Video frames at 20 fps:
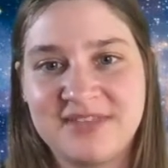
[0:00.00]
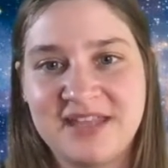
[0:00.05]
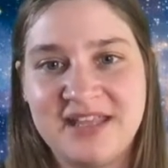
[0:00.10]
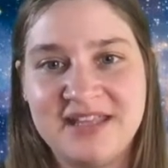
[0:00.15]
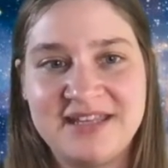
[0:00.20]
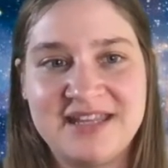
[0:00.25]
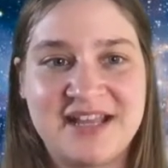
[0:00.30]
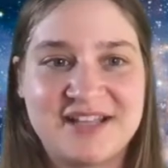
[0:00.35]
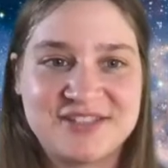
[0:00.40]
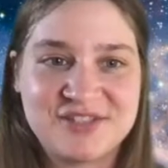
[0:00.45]

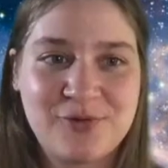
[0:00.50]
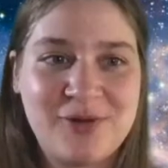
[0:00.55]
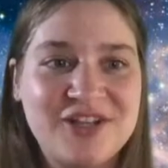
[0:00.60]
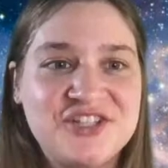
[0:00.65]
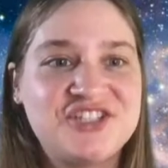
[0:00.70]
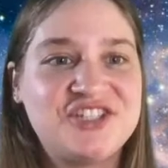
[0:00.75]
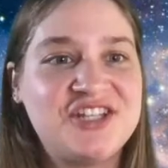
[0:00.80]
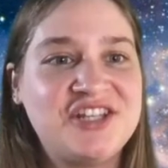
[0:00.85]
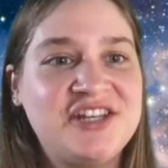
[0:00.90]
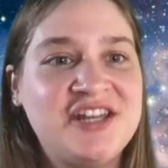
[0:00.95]
Next
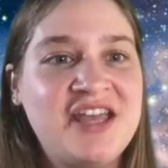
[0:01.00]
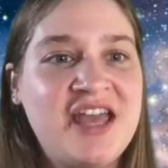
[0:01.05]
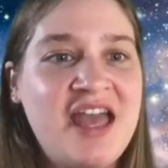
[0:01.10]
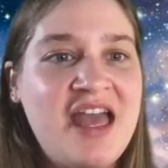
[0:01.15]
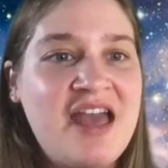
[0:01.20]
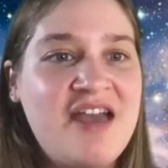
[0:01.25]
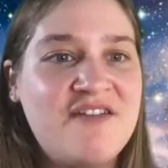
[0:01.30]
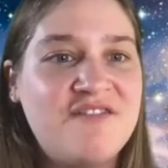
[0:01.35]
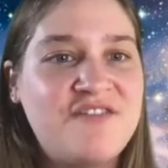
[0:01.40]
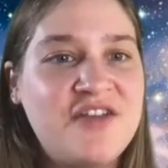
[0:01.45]
question.
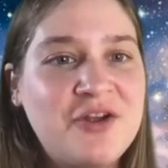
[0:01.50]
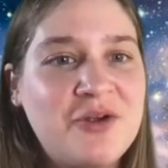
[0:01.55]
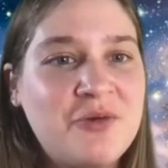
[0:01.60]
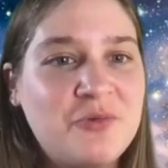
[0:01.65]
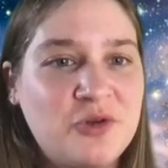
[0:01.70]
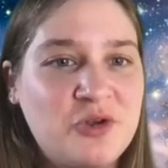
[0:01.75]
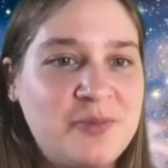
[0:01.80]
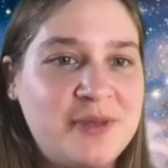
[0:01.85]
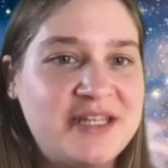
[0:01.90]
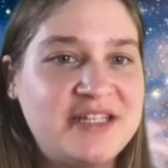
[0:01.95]
Vera
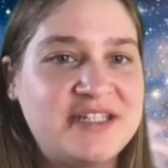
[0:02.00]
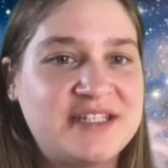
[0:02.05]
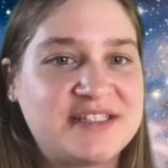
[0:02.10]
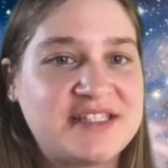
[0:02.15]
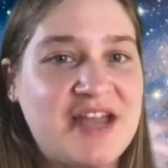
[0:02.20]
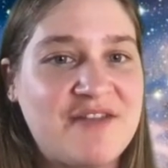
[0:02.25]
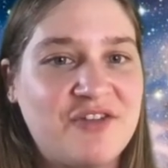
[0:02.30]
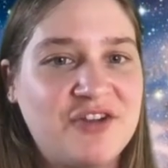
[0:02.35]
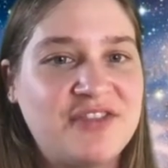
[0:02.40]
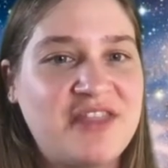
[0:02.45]
Rubin
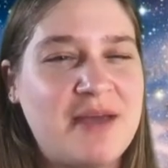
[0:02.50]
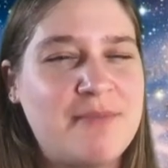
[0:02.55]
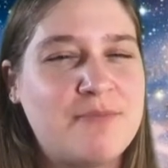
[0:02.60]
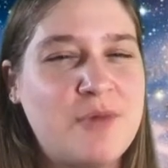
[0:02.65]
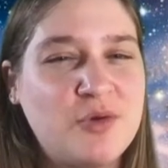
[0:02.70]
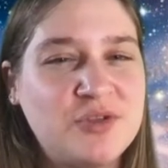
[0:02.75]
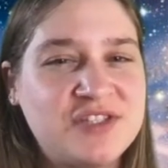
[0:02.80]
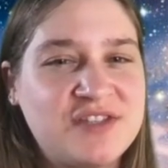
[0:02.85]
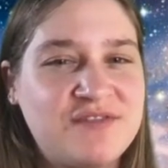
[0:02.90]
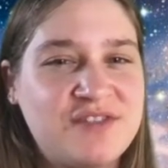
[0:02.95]
discovered that
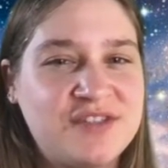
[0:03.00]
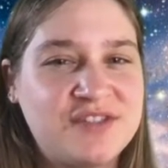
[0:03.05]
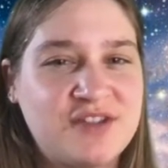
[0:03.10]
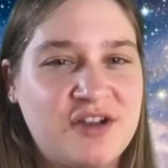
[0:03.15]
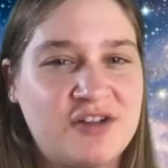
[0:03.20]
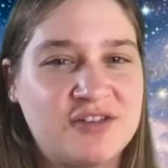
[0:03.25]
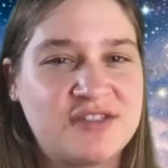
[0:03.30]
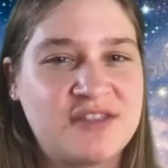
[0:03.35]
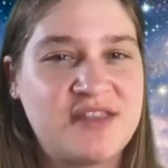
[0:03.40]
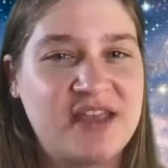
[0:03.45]
most of the
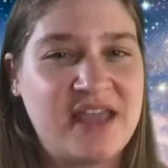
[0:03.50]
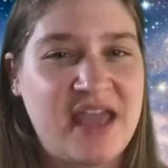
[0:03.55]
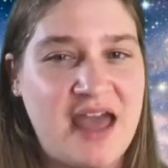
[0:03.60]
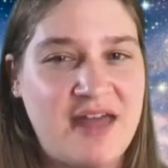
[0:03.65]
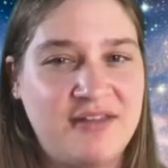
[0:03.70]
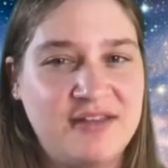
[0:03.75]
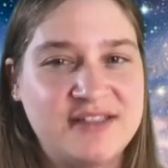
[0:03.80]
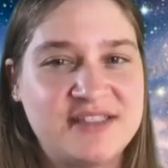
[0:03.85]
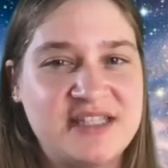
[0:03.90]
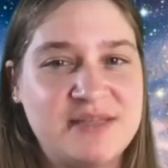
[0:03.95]
stars in the
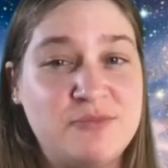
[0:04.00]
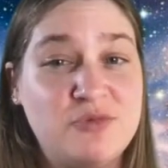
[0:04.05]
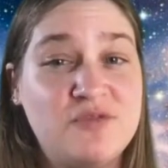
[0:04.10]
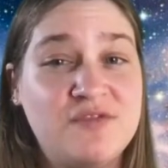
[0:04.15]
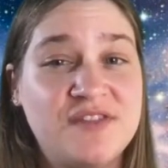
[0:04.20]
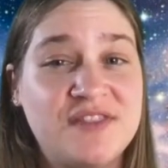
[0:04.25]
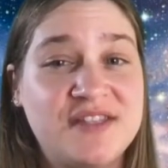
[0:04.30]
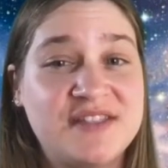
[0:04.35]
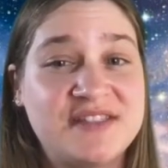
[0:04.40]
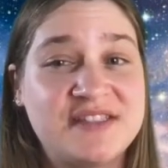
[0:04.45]
galaxy move
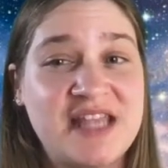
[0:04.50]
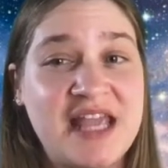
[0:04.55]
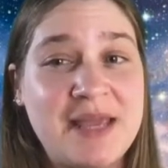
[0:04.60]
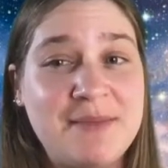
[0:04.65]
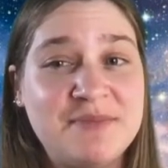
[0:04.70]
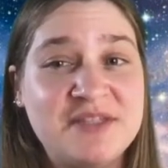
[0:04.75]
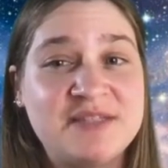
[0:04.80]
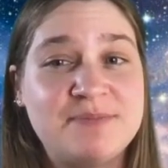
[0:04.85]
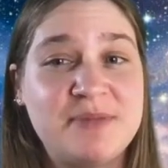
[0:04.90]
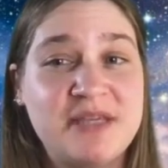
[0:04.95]
at the same
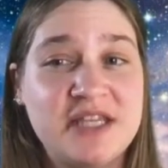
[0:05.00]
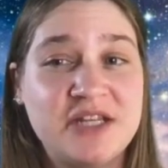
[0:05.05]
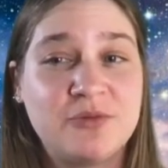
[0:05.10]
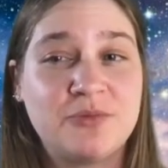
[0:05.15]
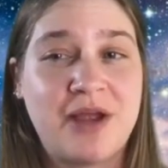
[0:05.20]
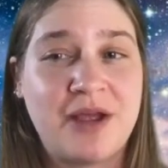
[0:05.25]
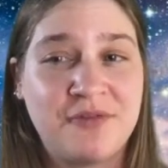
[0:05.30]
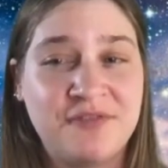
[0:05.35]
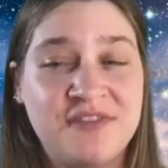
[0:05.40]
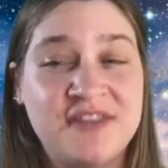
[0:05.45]
speed
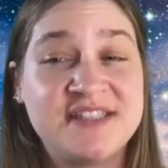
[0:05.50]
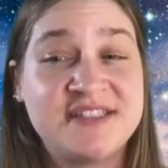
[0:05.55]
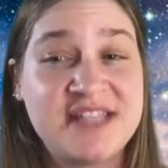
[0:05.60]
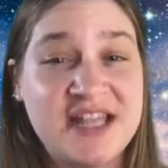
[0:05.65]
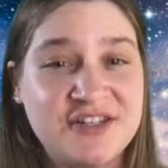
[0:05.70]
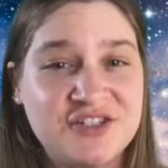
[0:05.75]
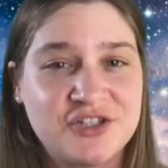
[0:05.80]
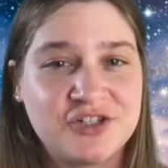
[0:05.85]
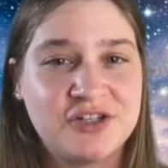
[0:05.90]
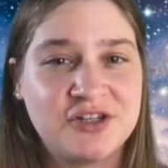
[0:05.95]
around the
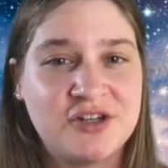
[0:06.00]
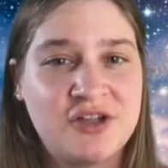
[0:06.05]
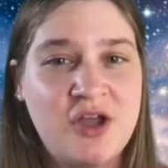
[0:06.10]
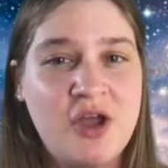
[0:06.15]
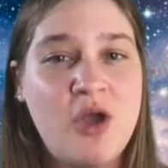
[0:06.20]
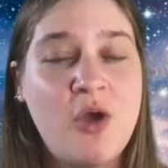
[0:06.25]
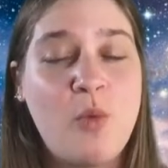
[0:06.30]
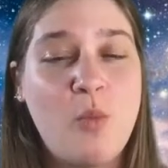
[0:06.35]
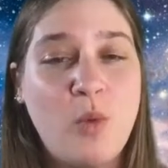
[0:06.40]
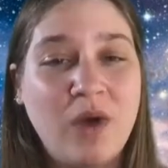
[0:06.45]
center.
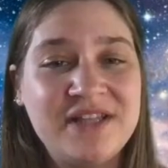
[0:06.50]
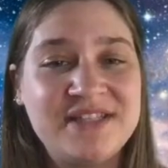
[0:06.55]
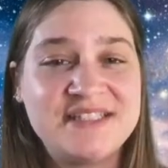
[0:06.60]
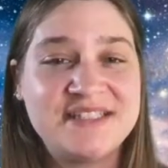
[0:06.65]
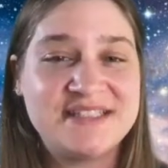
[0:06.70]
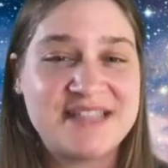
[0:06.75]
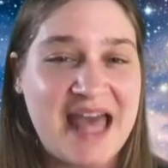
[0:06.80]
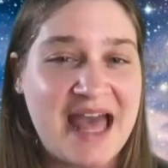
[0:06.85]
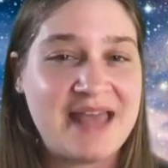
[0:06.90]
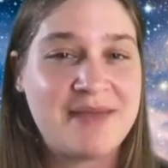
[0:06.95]
What does
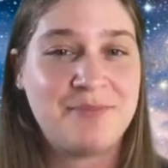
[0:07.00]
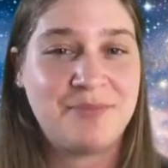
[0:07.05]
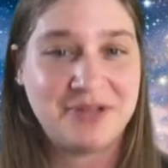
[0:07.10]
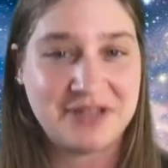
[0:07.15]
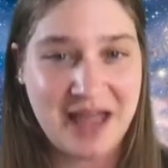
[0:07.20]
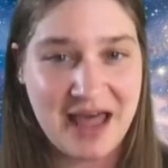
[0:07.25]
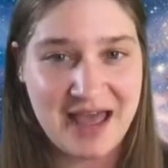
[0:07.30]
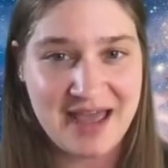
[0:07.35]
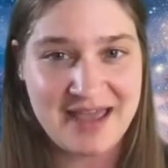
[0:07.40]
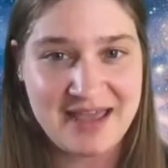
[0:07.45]
that
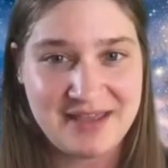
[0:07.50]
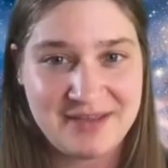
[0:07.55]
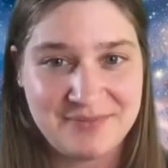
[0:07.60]
imply?